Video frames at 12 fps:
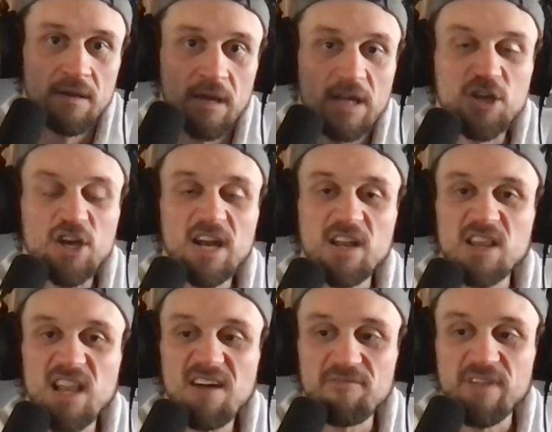And you got to
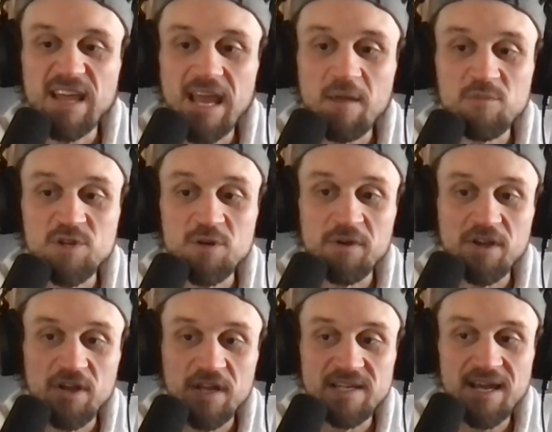love the game too. And you
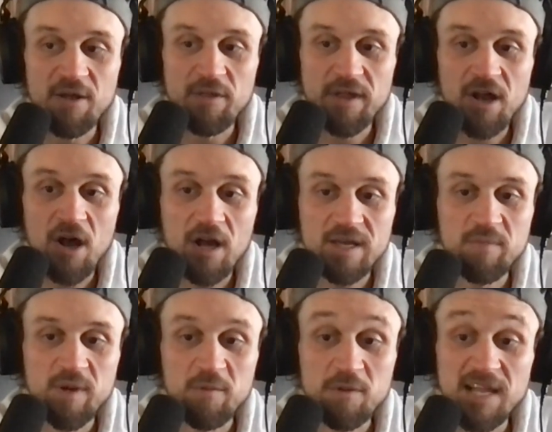can tell that hockey
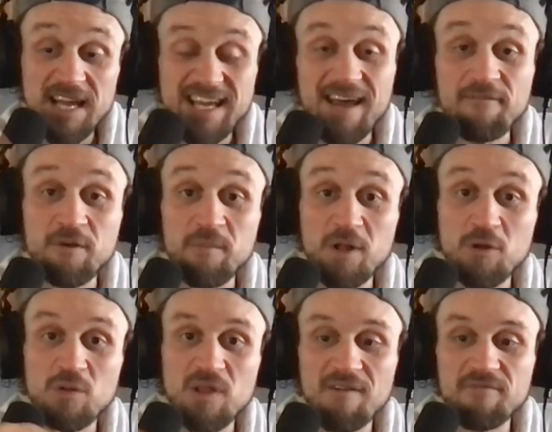people like Kevin Miller
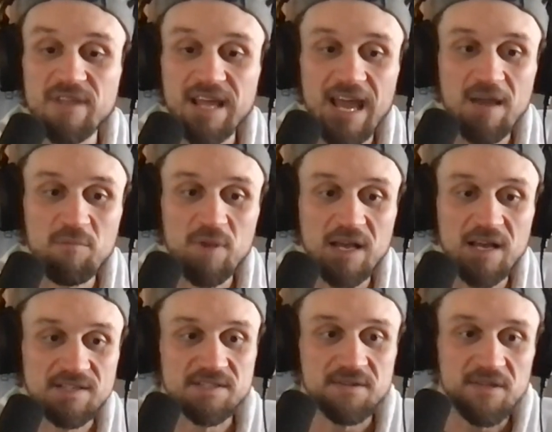loved the game
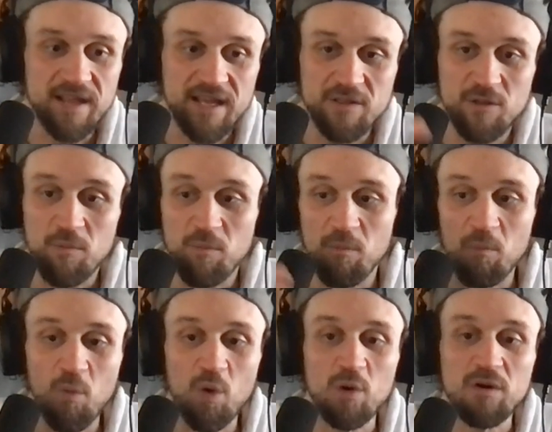because like the
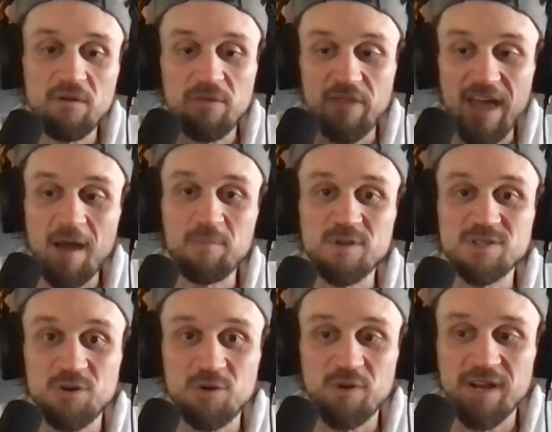more the
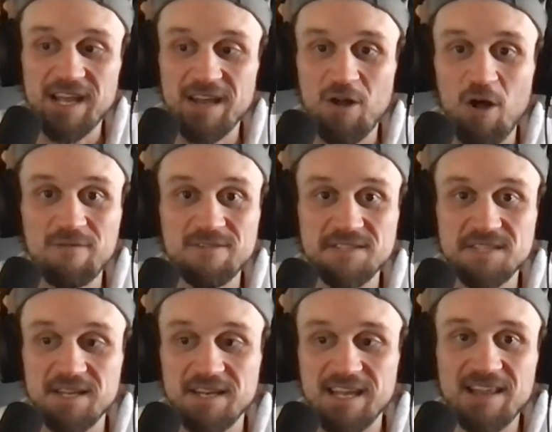episode went in, all of a
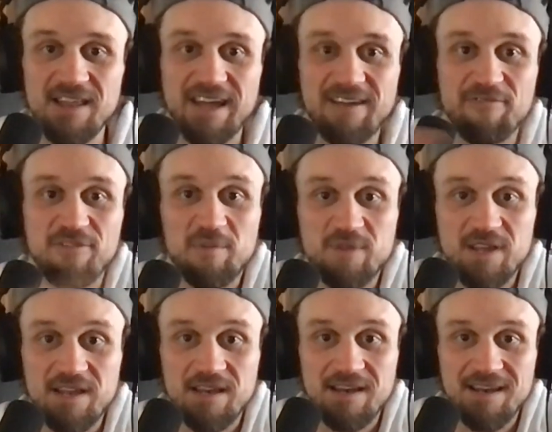sudden he like flipped
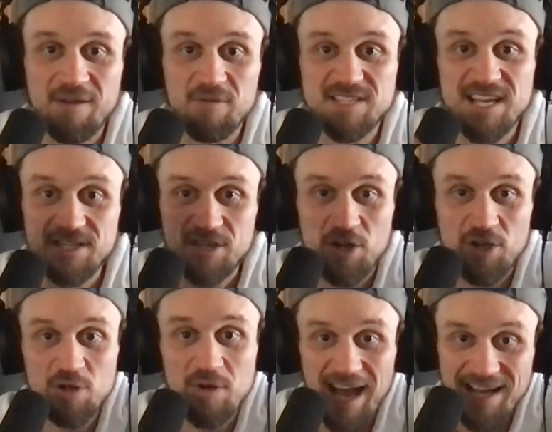it and he was asking
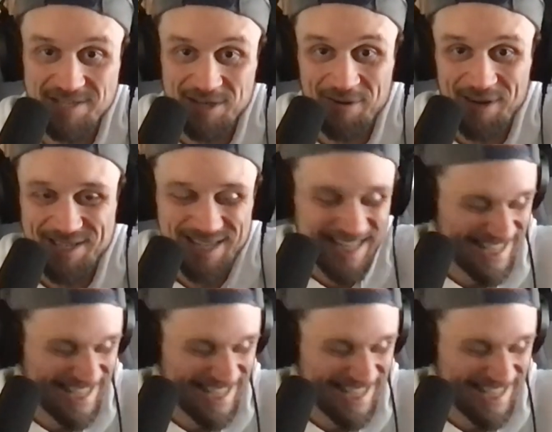you guys the question.